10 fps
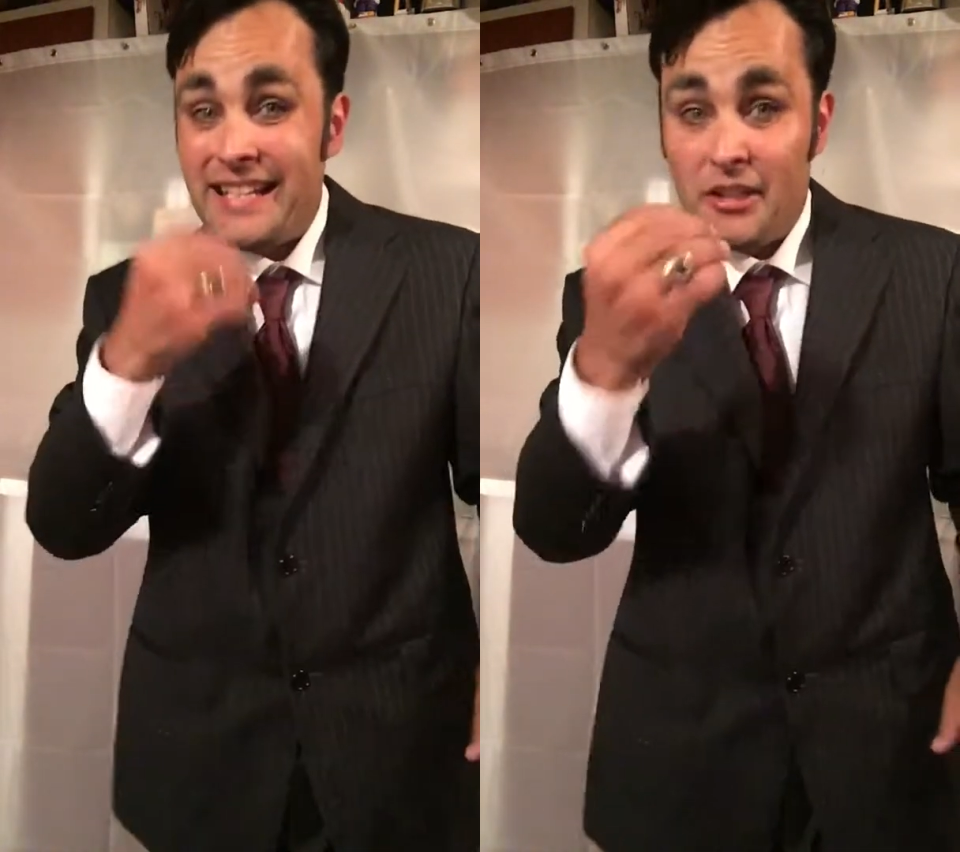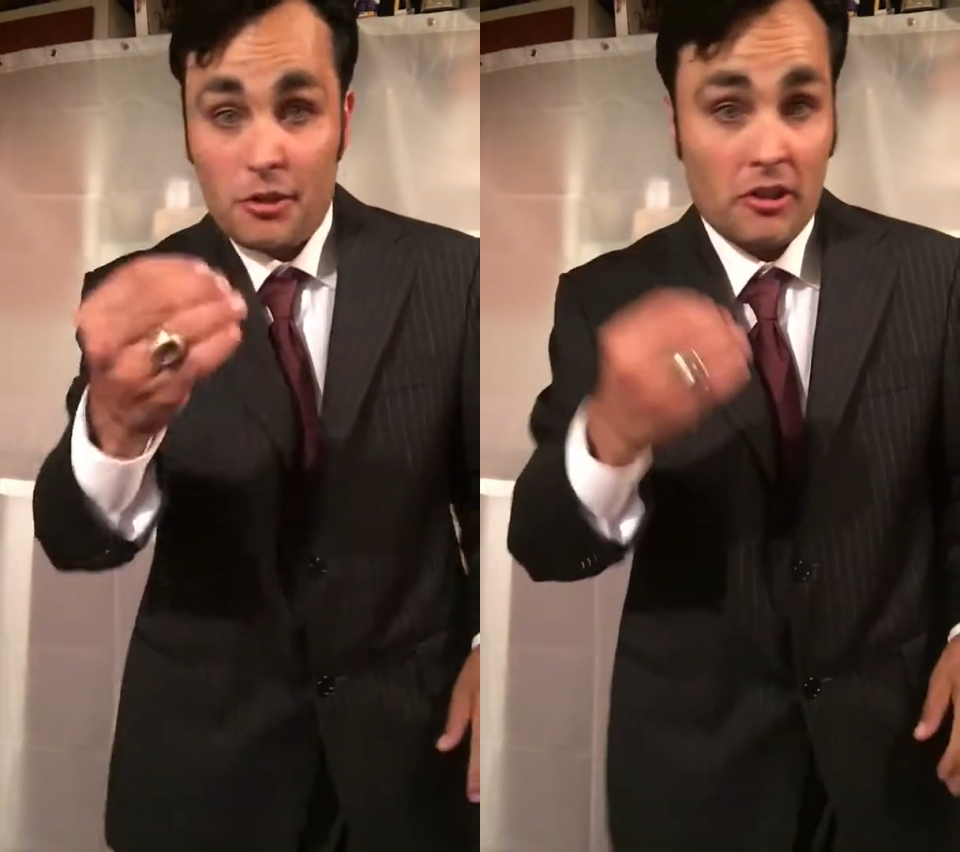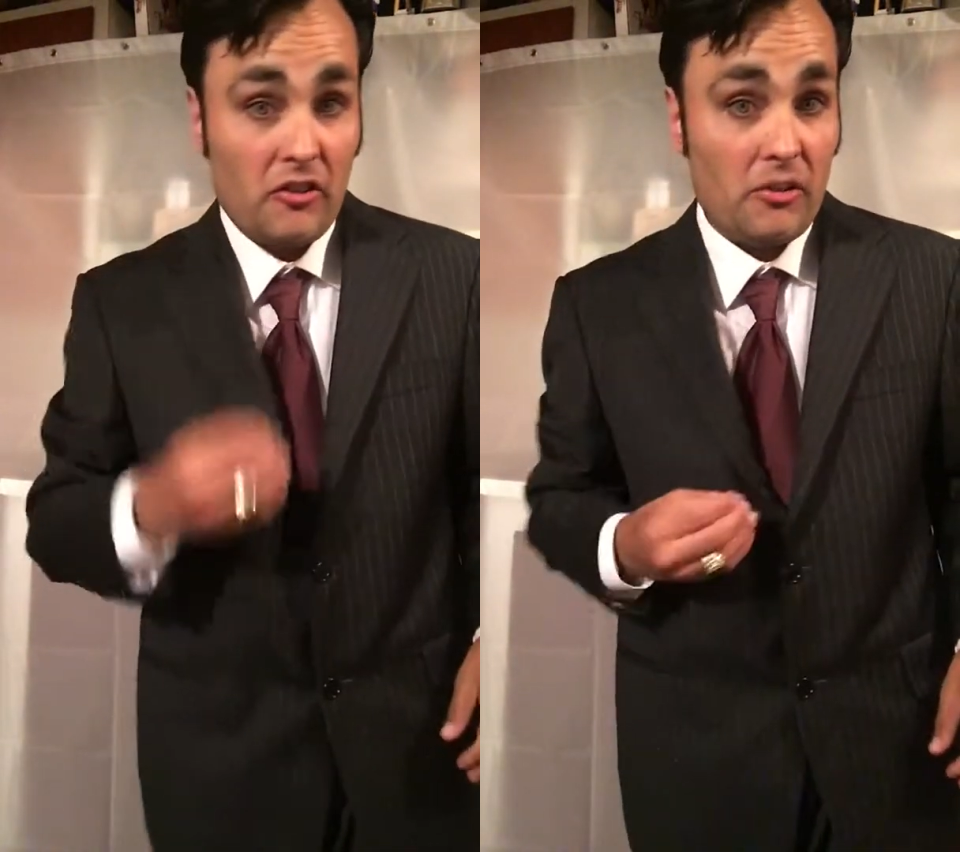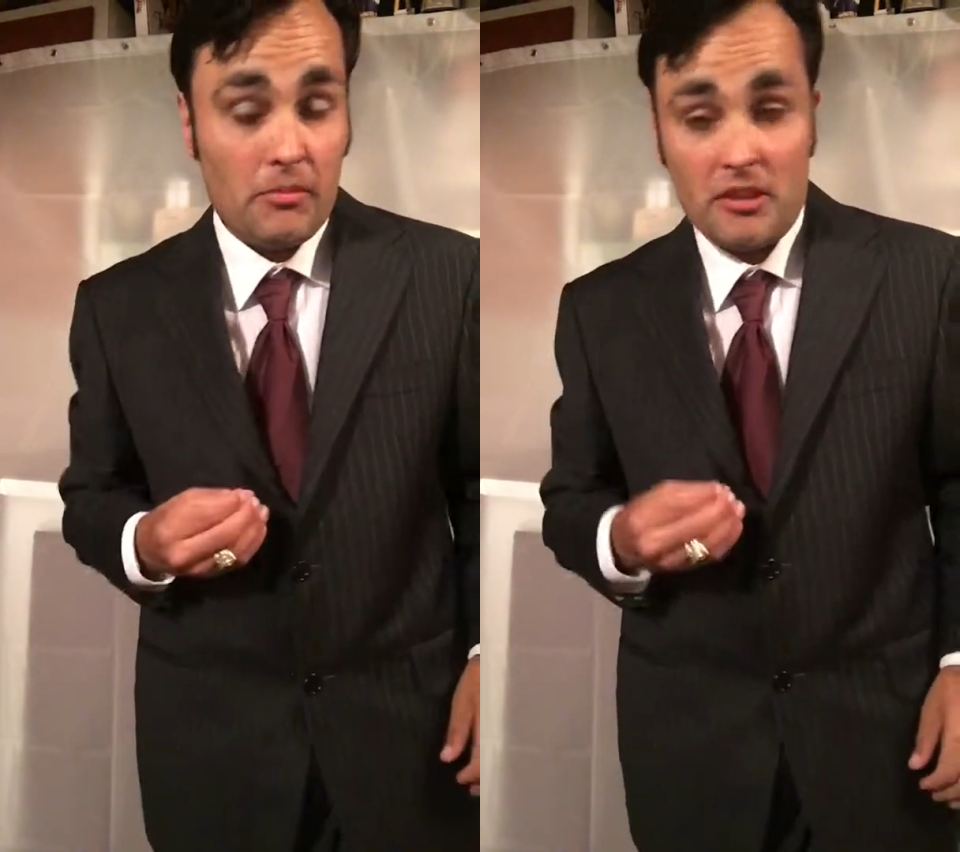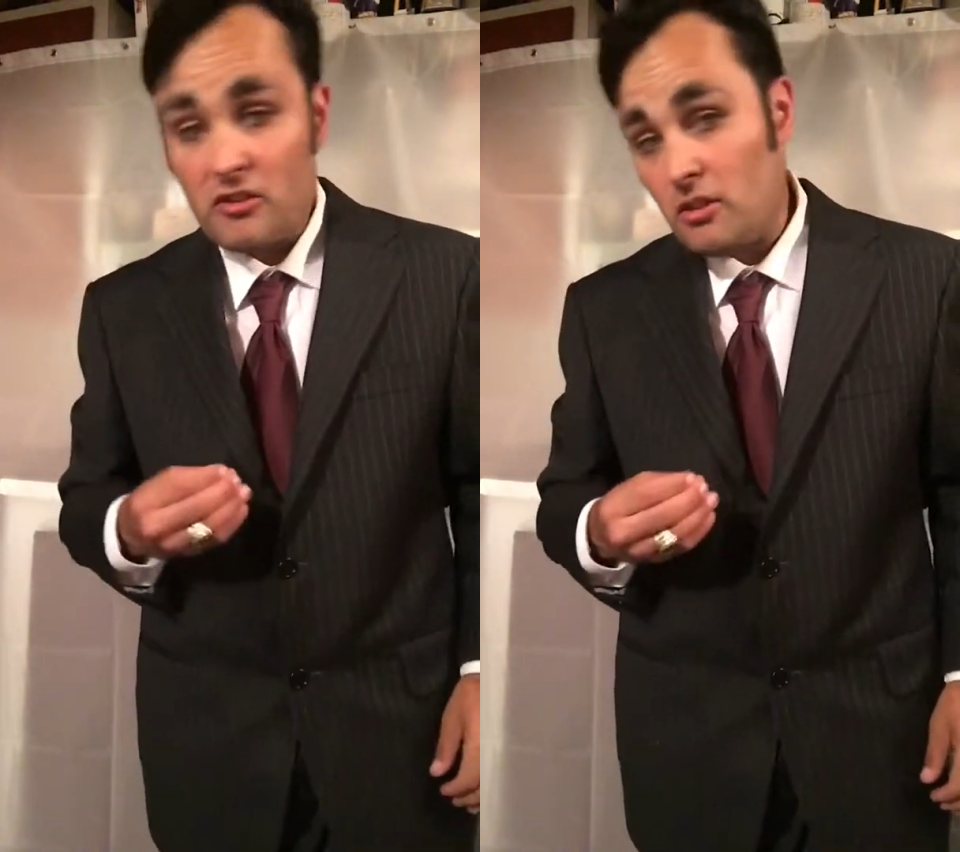You could
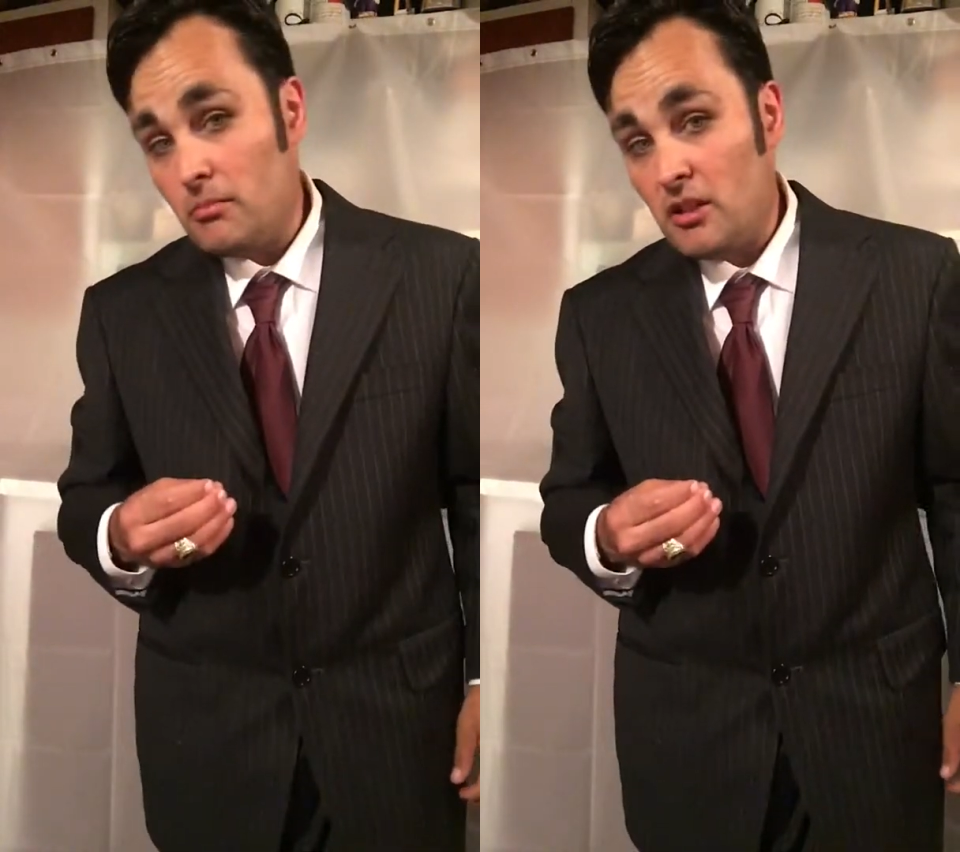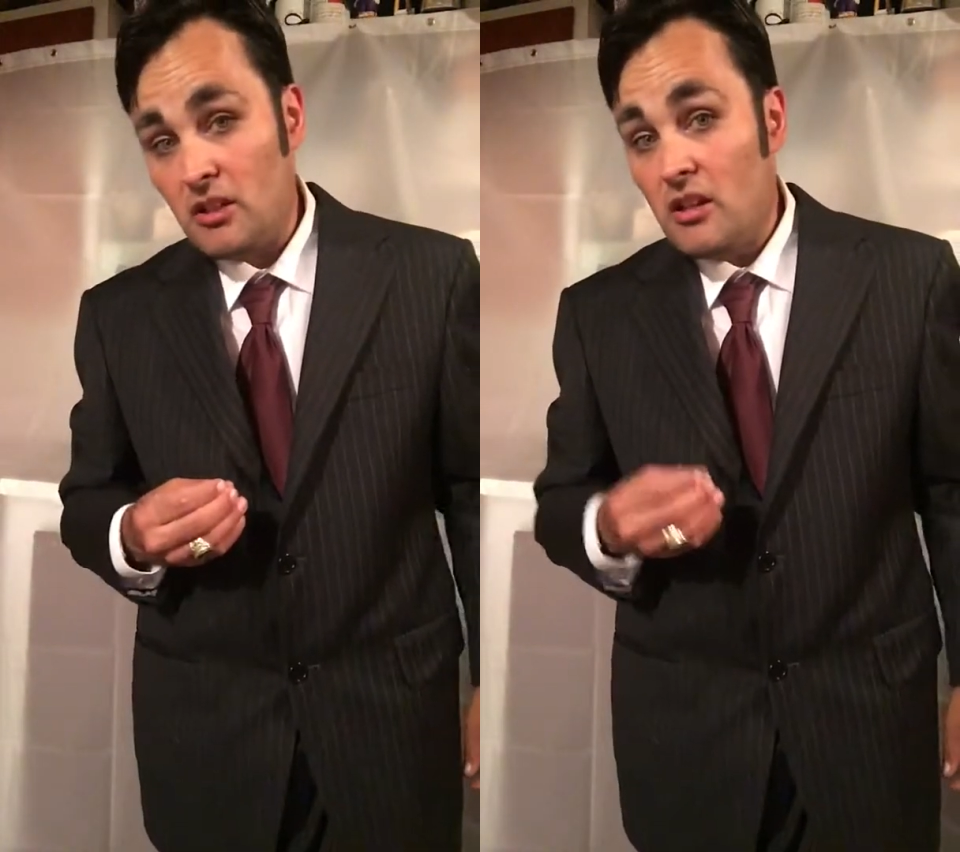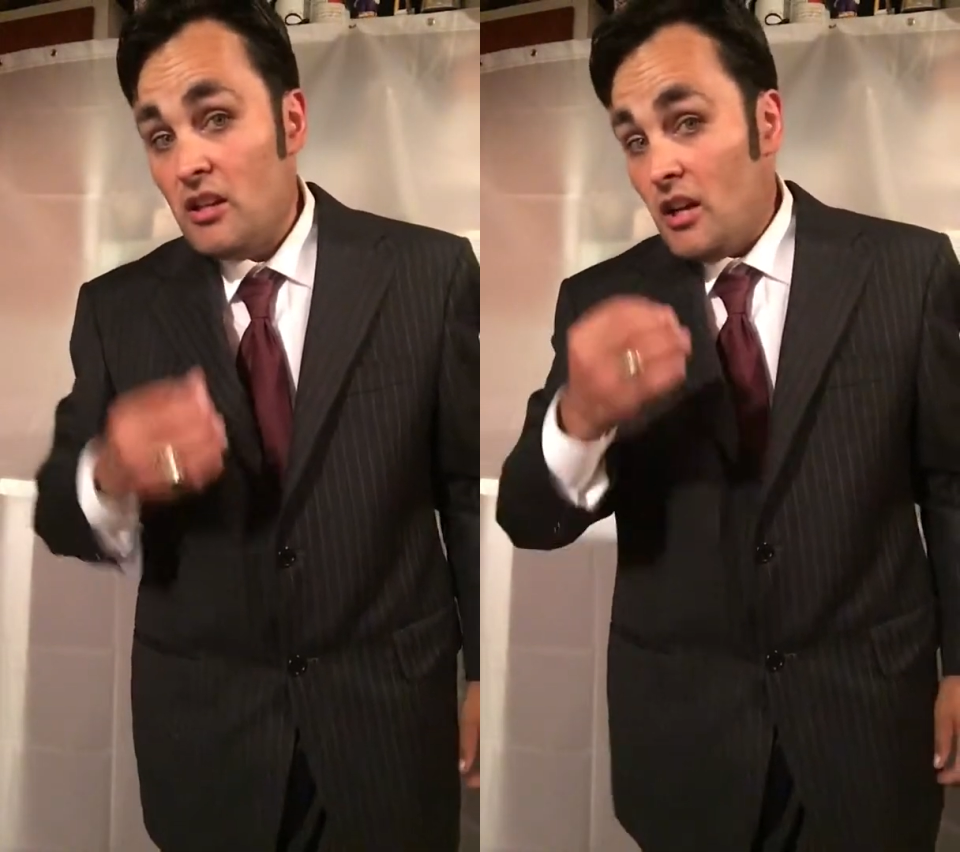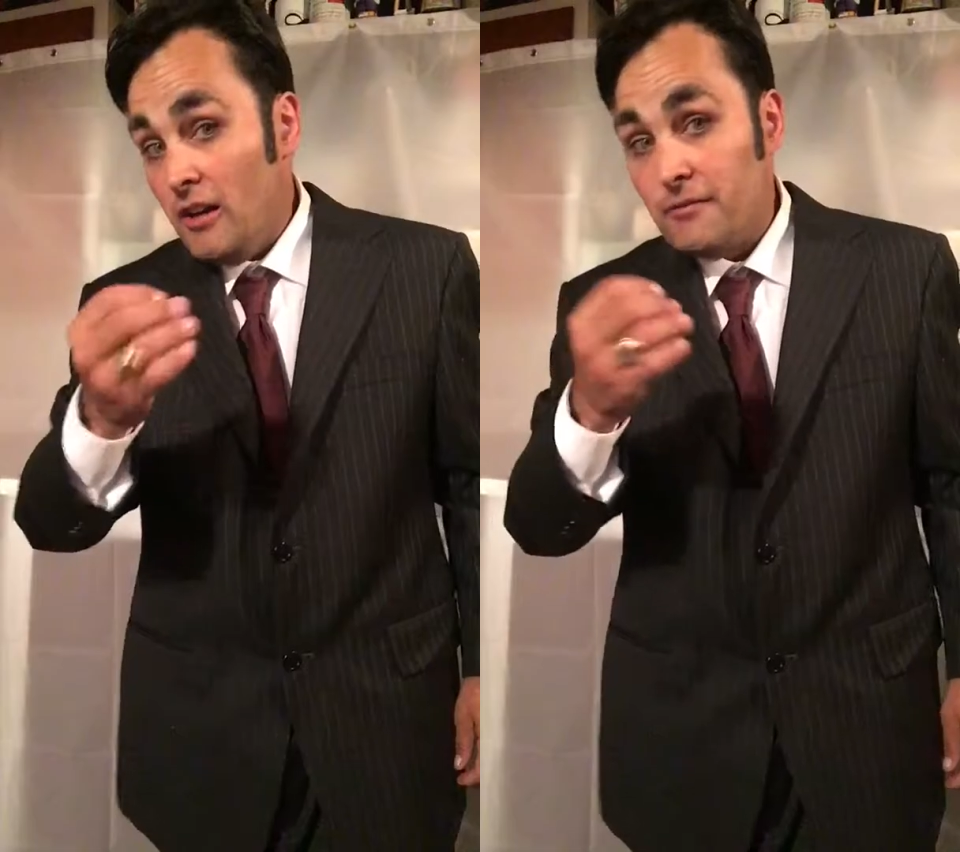submit it to me uh,